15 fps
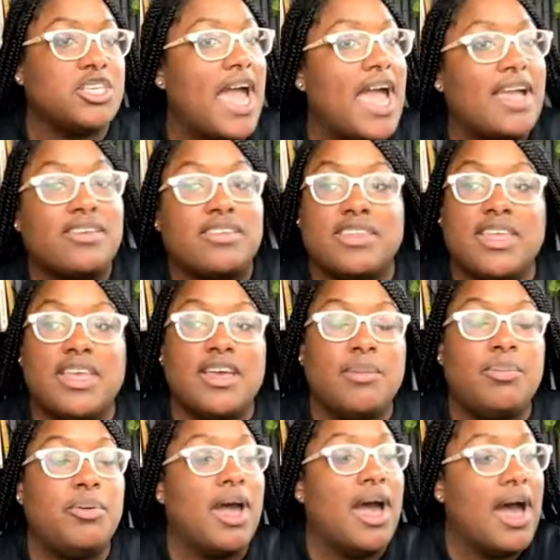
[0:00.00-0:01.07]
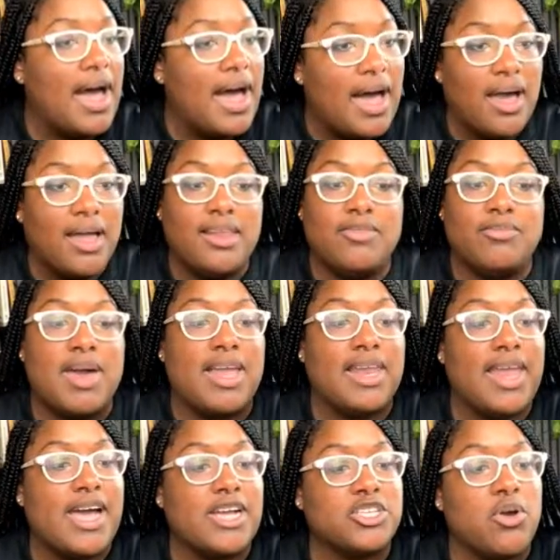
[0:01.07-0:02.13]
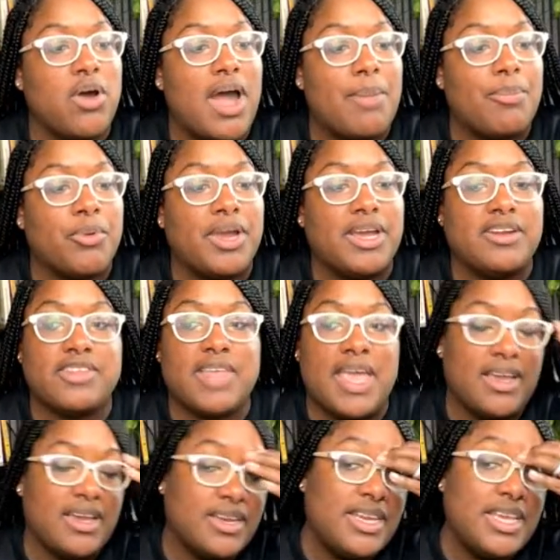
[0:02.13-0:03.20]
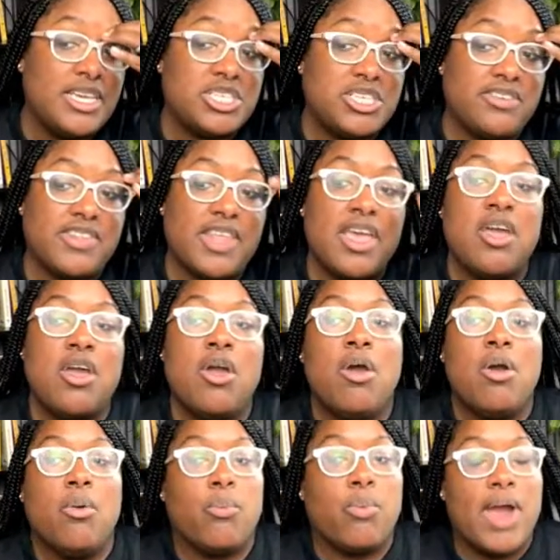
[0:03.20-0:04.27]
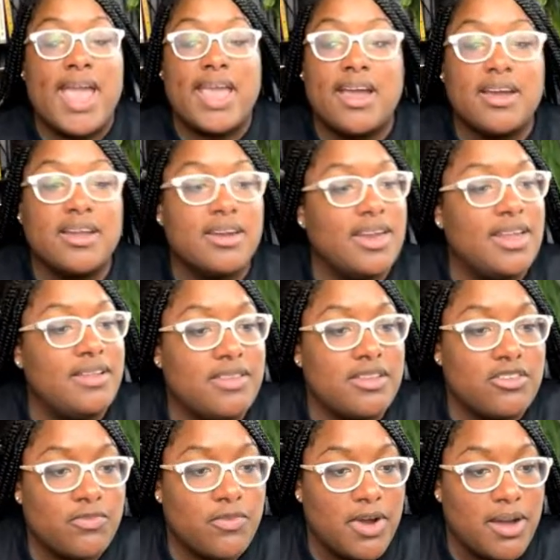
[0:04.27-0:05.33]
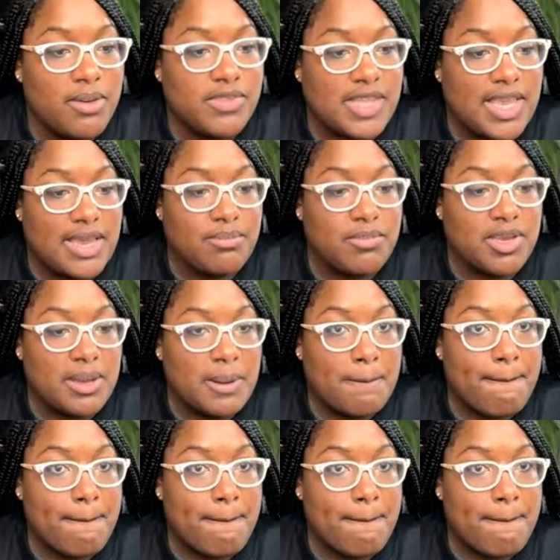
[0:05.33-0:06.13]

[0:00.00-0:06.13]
I can still put all of my logical operators and conditions right underneath this from statement.